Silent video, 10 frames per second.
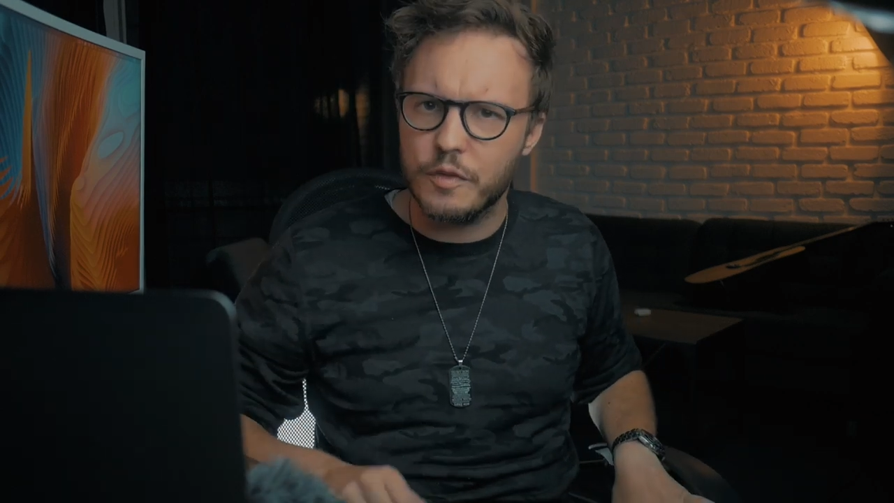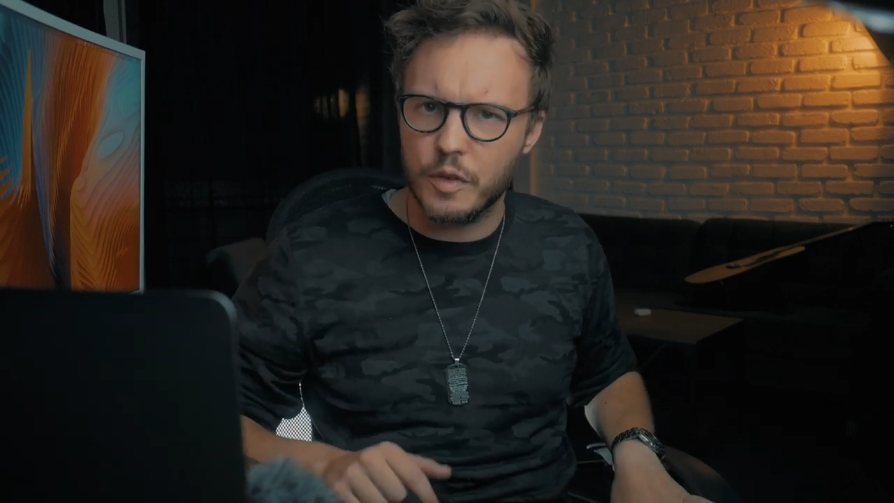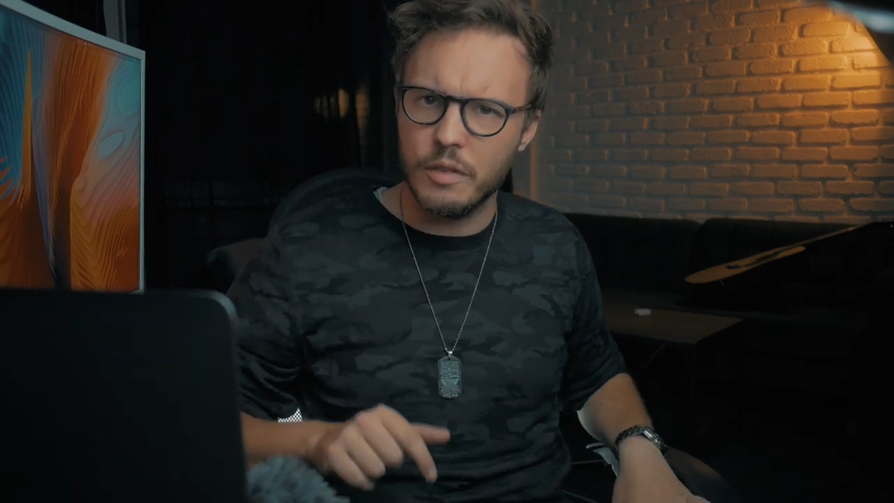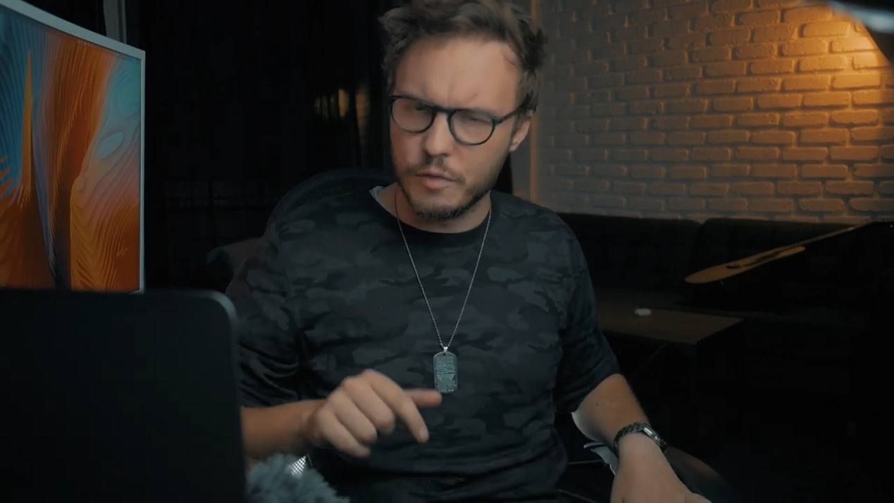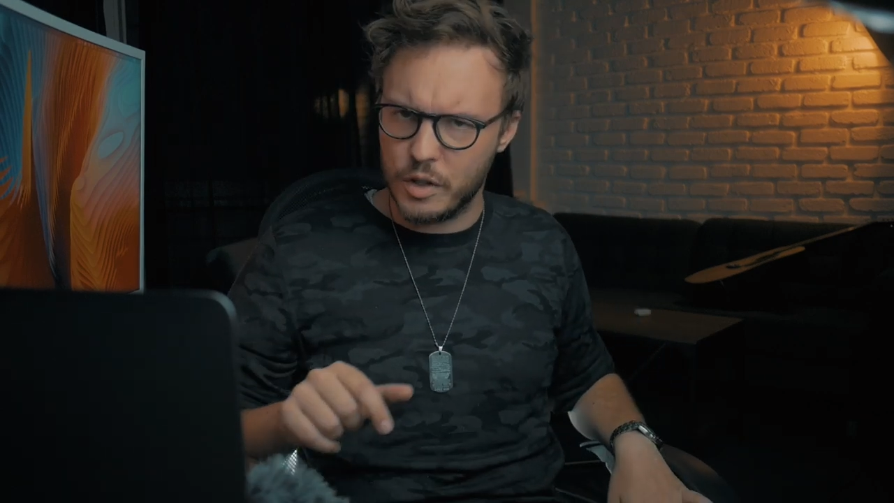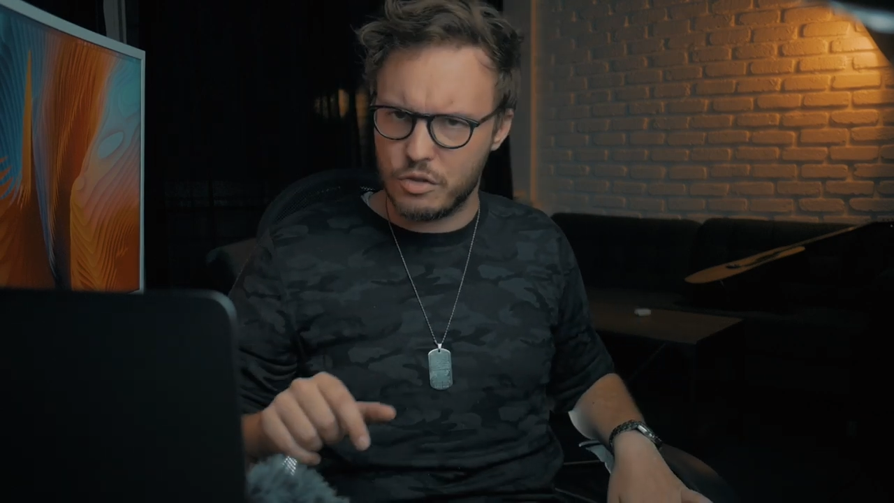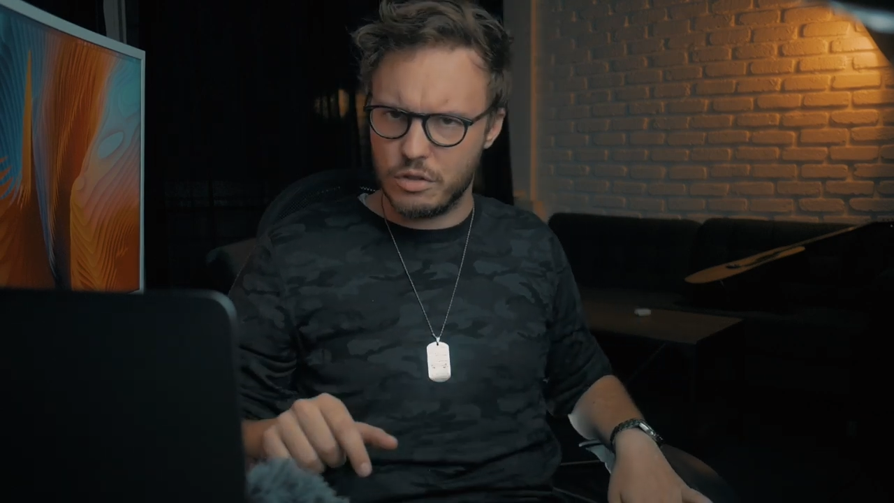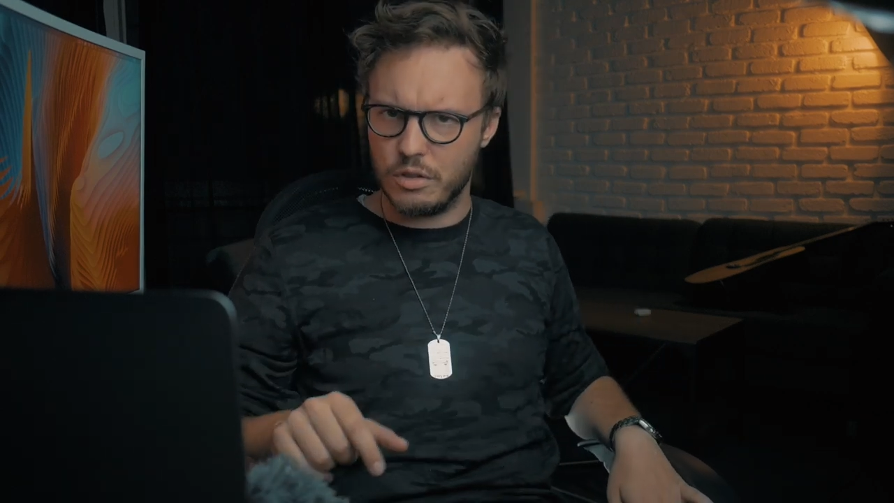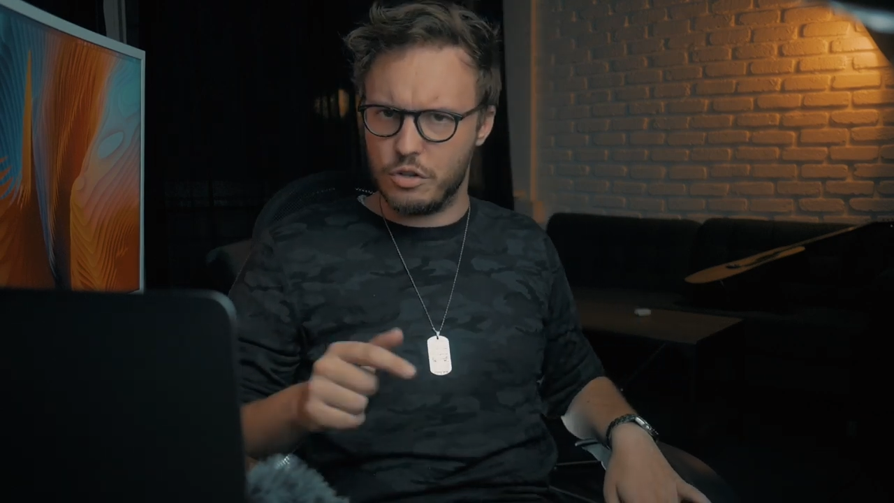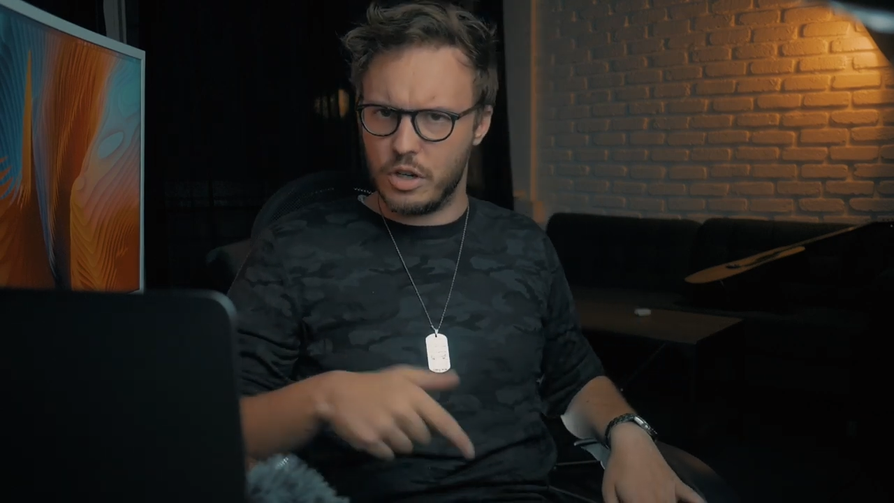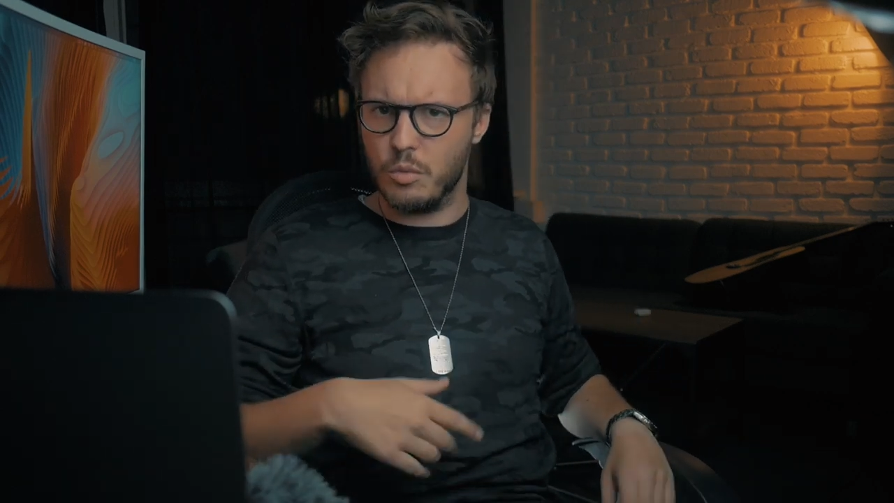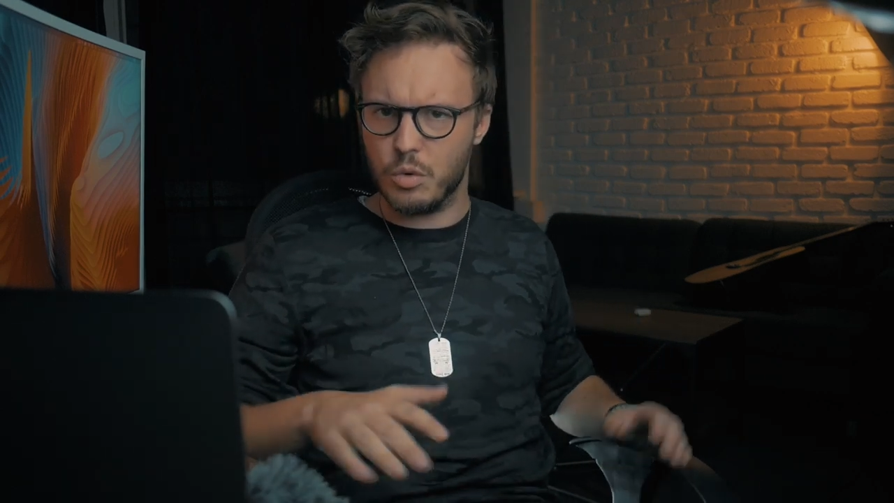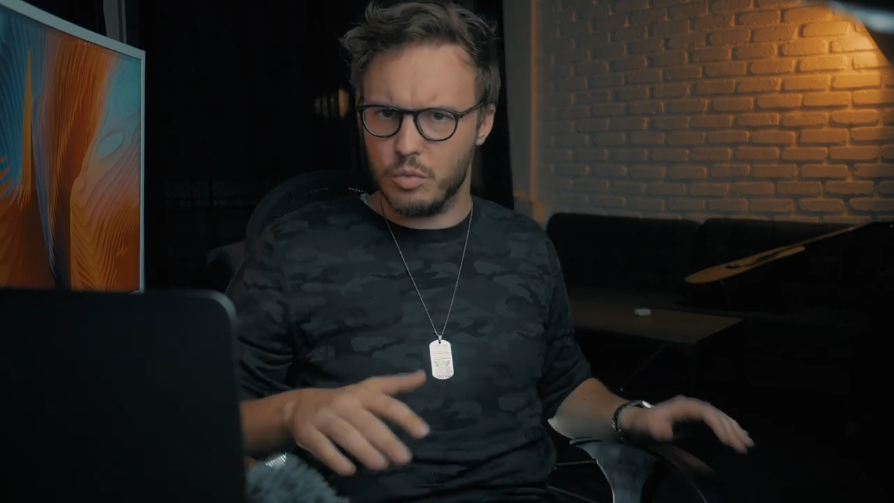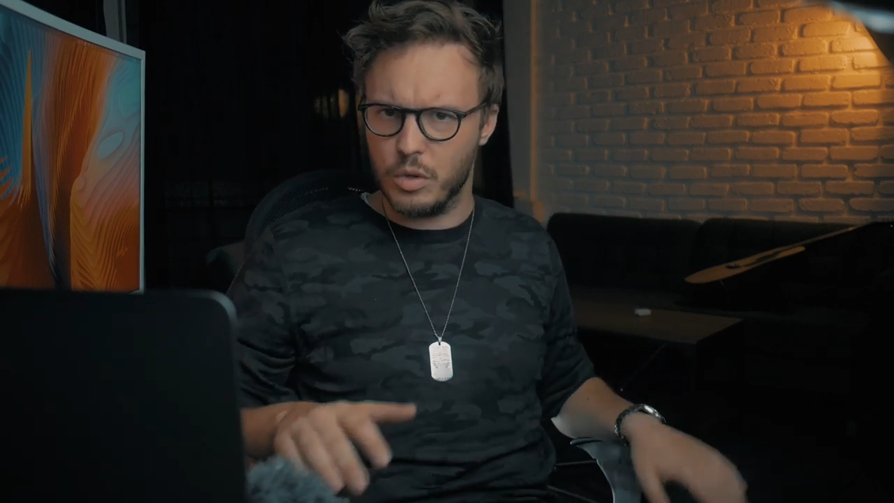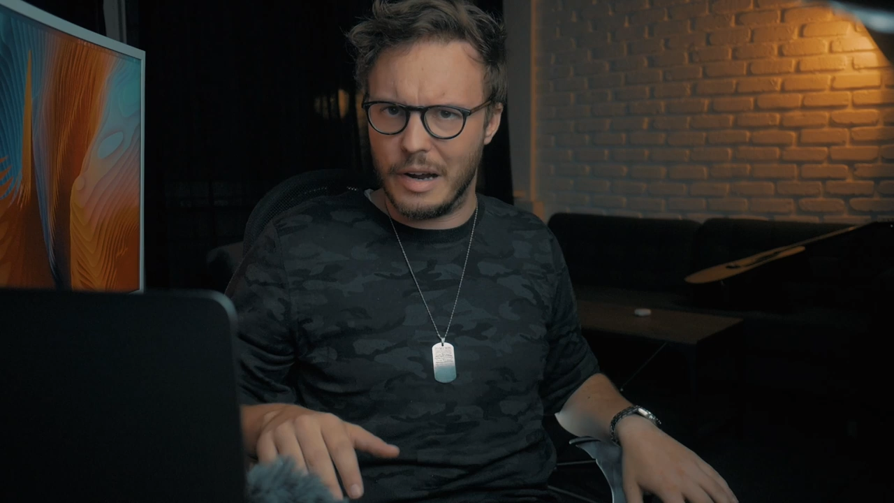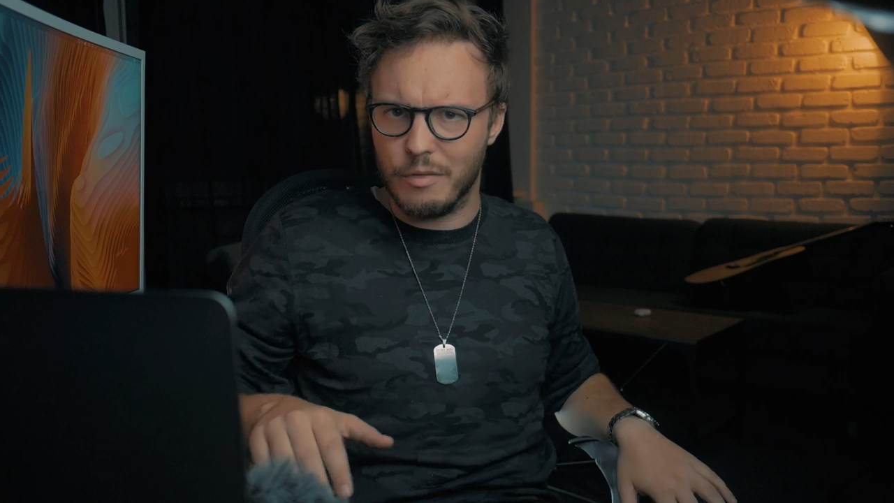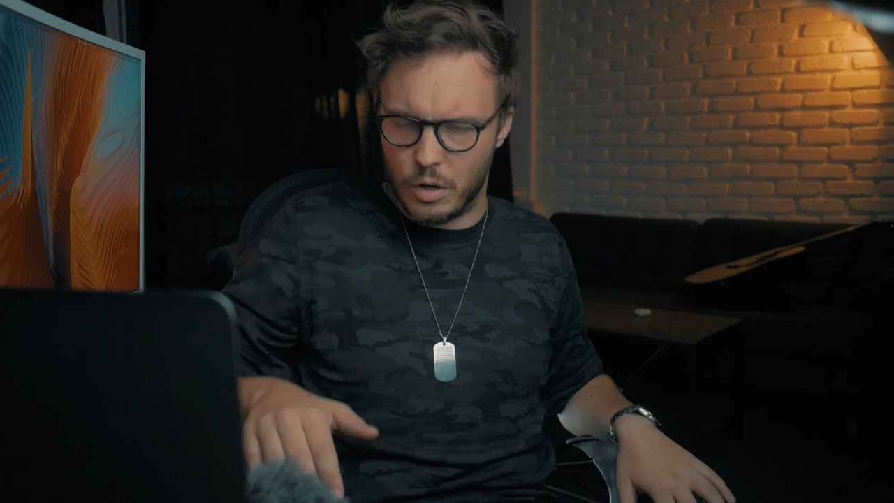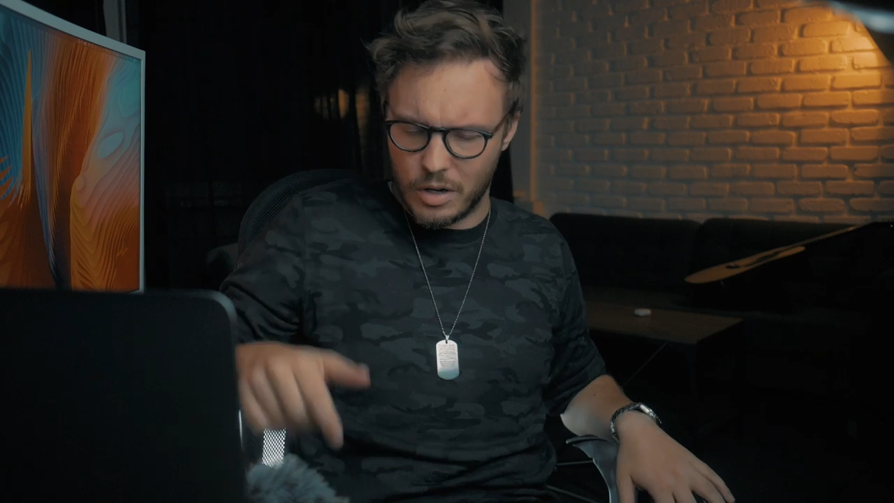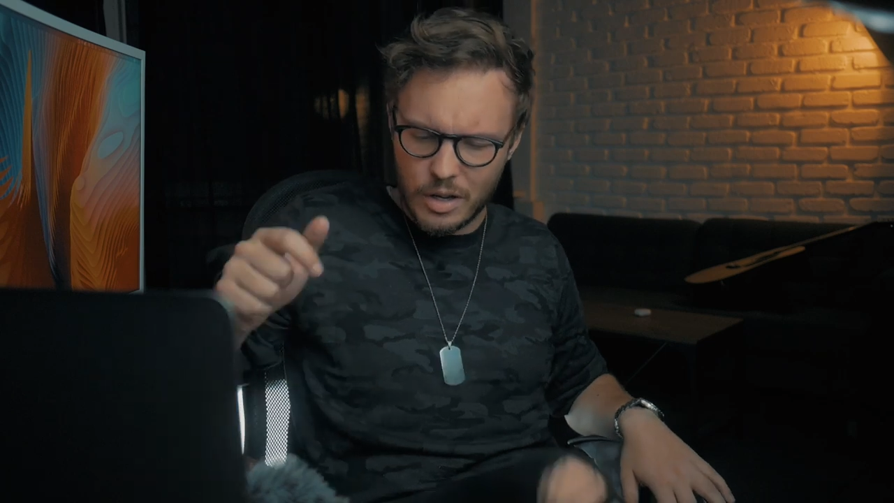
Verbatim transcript: if the influencer is legit or whatever,